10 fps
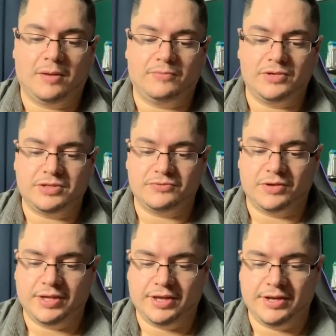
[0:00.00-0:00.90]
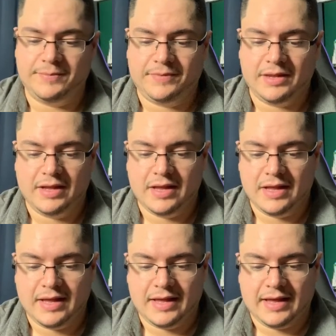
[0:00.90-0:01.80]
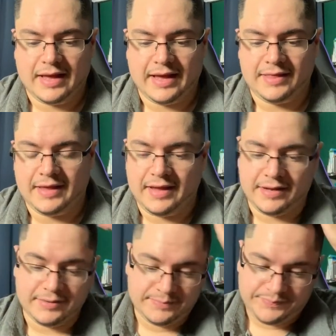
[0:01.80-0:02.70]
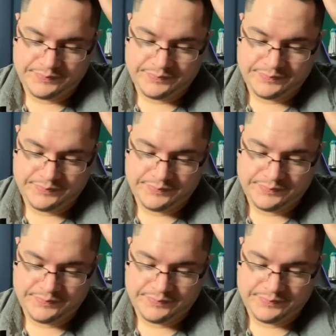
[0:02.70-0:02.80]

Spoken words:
which is really good. And then